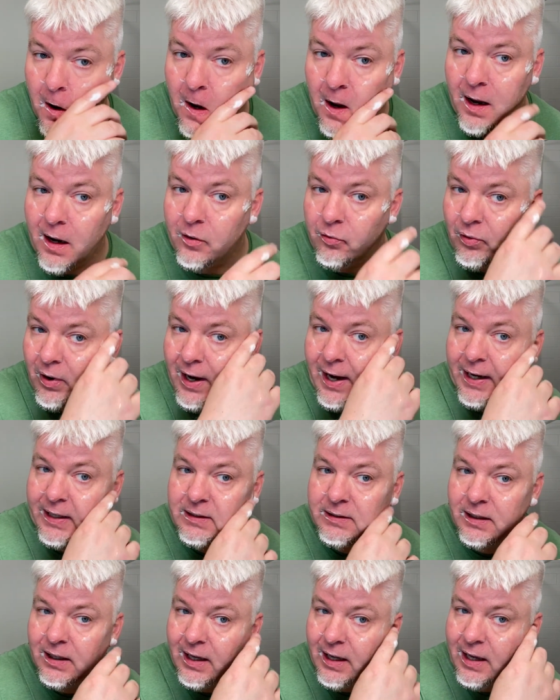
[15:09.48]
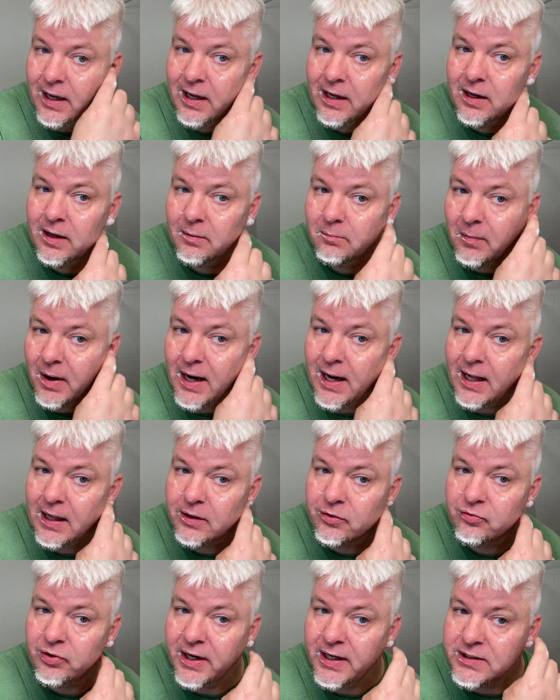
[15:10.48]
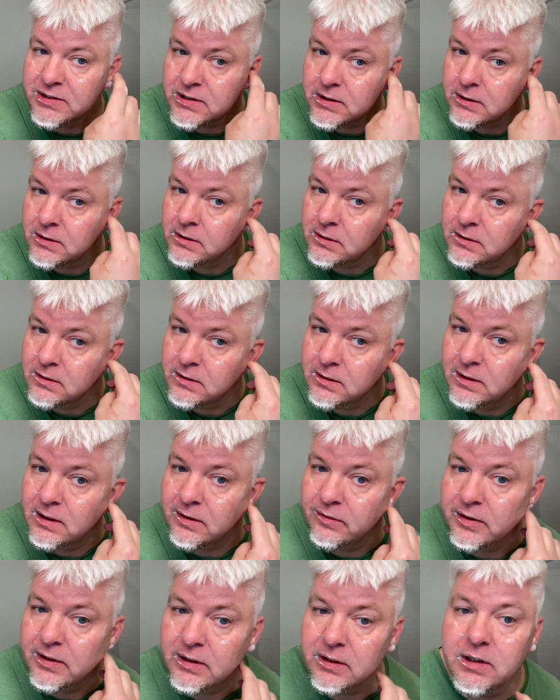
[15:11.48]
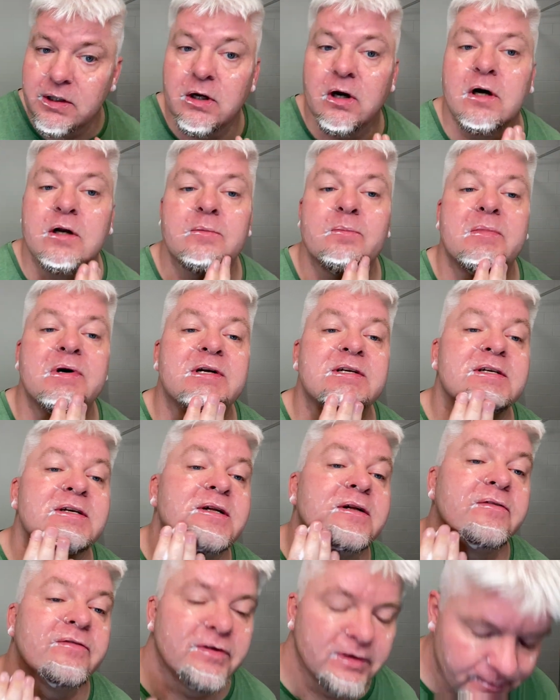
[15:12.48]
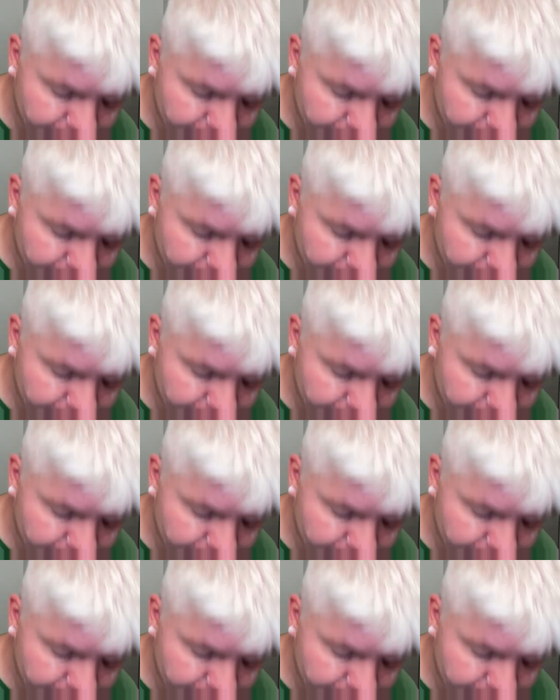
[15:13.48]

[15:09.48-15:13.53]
a ride, a mild razor and then cut myself.